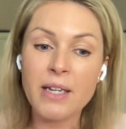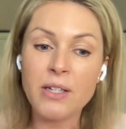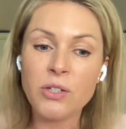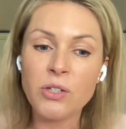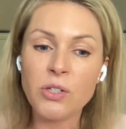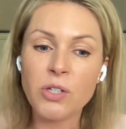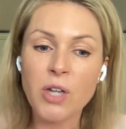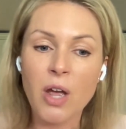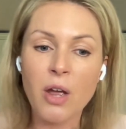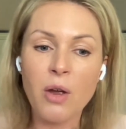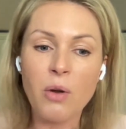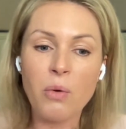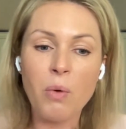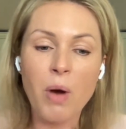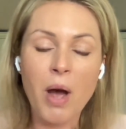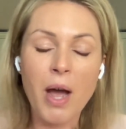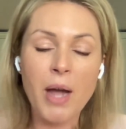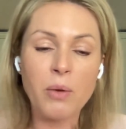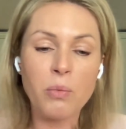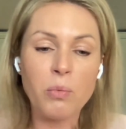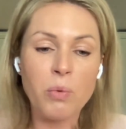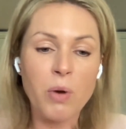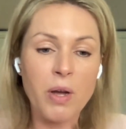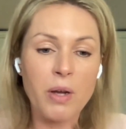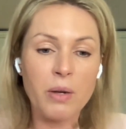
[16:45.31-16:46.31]
So I
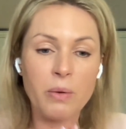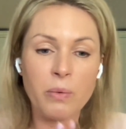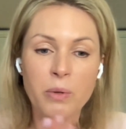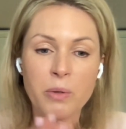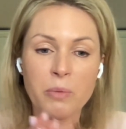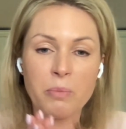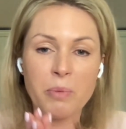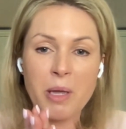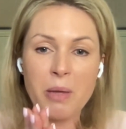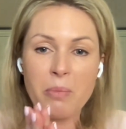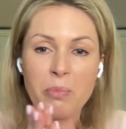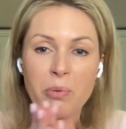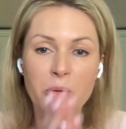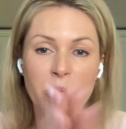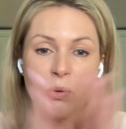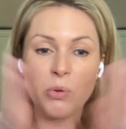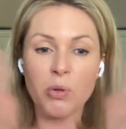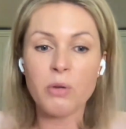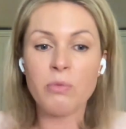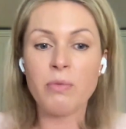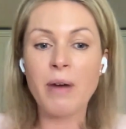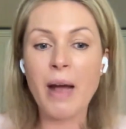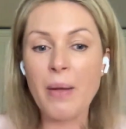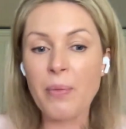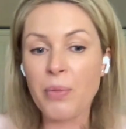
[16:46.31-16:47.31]
work with people all
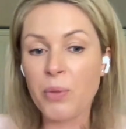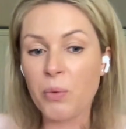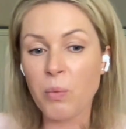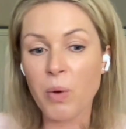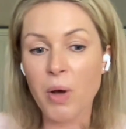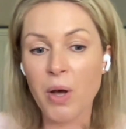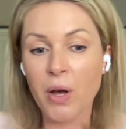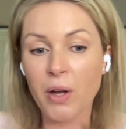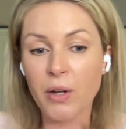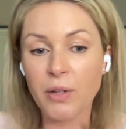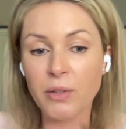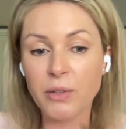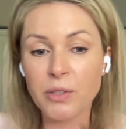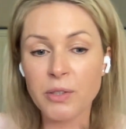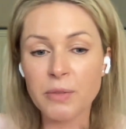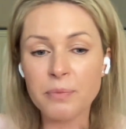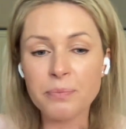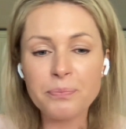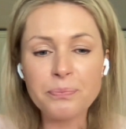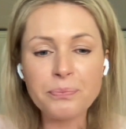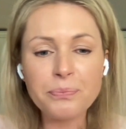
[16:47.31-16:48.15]
around the world